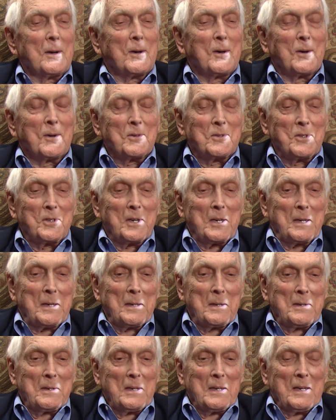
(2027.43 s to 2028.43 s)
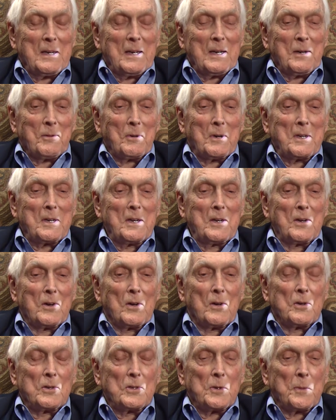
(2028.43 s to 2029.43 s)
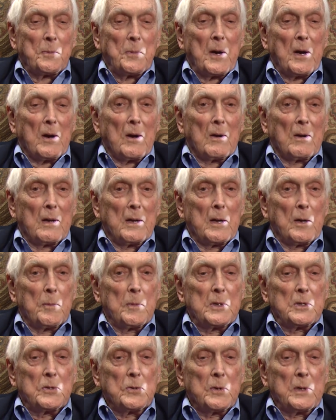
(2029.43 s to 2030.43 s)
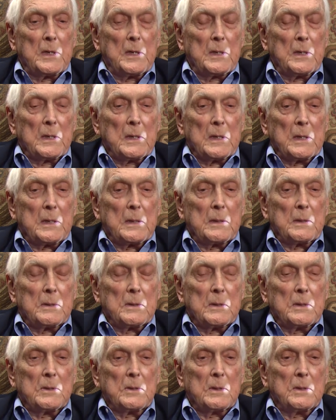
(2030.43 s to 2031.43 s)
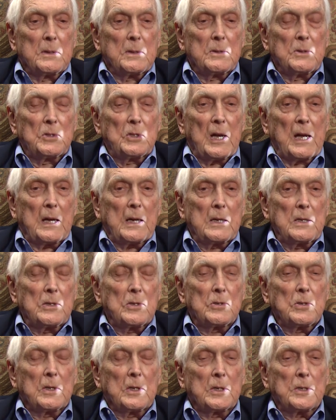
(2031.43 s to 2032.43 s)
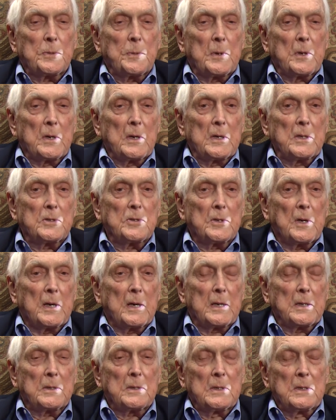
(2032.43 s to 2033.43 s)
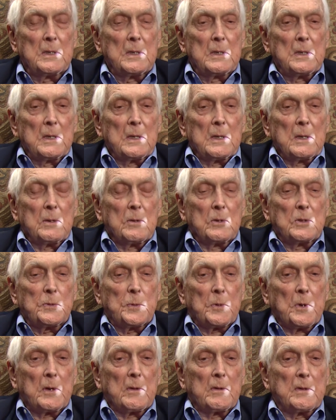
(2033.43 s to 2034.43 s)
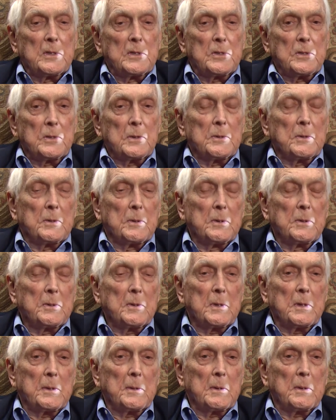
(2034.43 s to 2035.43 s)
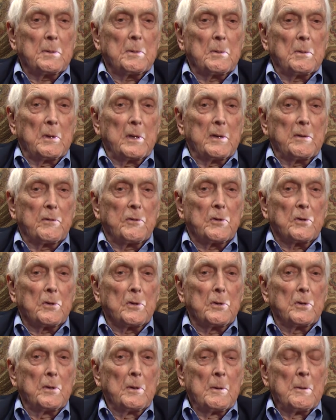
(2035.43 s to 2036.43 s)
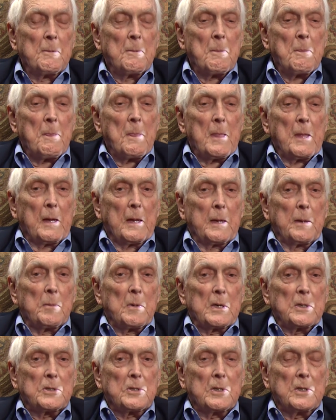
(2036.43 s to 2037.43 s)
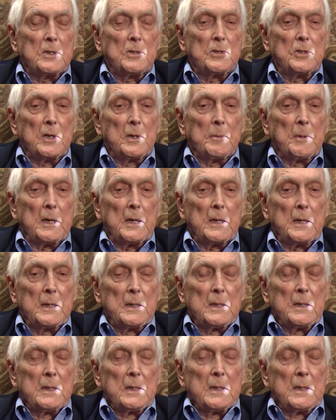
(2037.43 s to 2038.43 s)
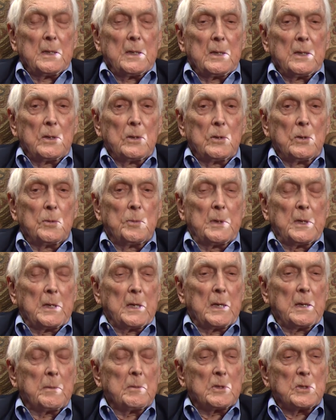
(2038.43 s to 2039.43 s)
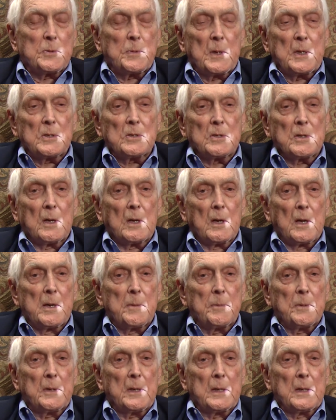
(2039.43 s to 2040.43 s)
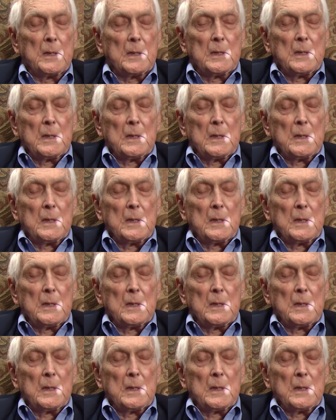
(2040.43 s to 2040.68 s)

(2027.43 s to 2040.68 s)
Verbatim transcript: Oh, gee. Well, you know, there's a parallel between uh, Jackie's experience that I was privileged to uh, live through and my son Jimmy, who became a Special Olympian.